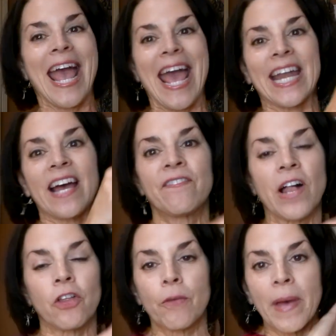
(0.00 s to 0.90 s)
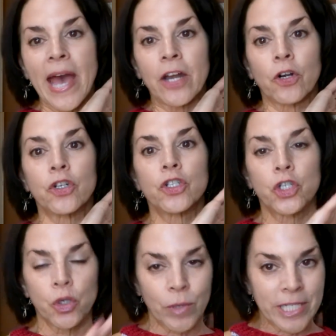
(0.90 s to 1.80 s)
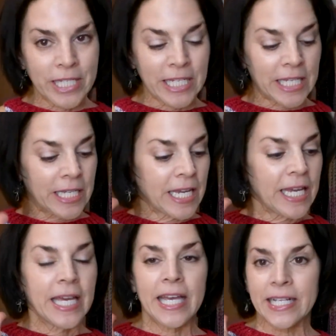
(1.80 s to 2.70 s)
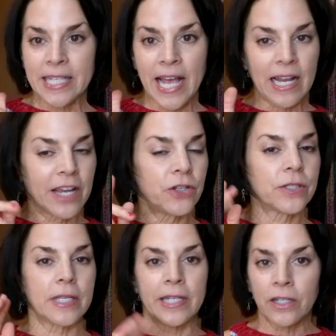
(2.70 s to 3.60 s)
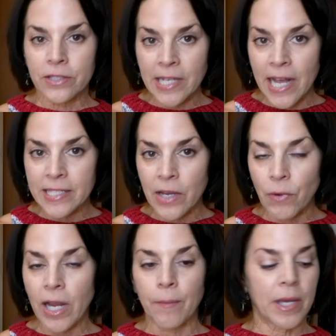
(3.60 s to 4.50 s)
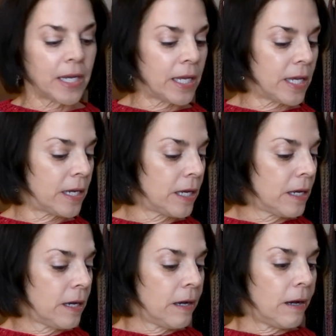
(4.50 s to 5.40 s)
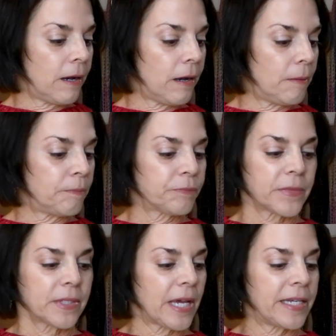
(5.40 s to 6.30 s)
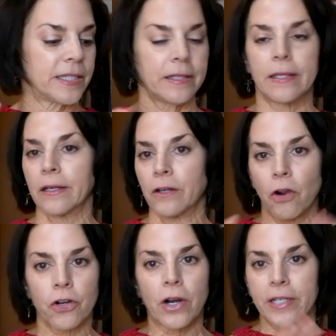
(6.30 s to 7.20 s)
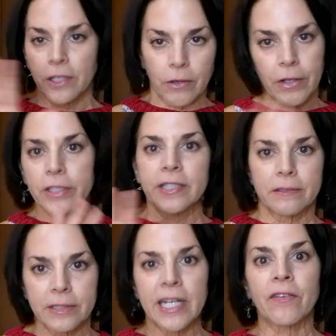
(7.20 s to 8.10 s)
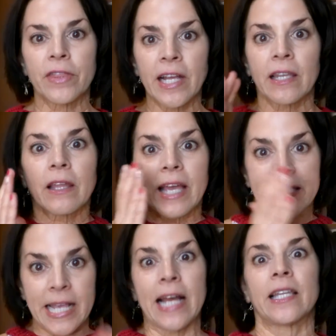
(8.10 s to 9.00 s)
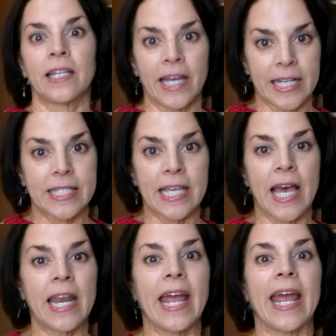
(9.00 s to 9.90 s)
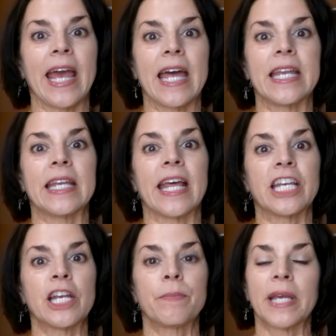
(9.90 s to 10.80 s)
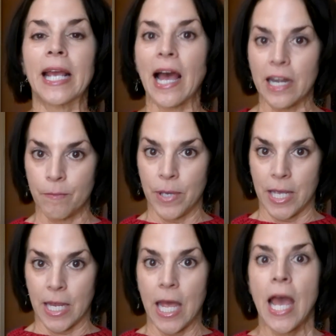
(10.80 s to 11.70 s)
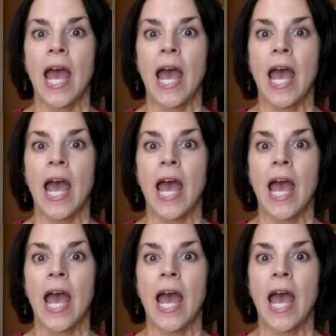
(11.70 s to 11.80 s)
And I follow the pattern to a T exact. I used the needle size they recommended. I did the garter, I did everything exactly like it said, and it ended up being kind of big.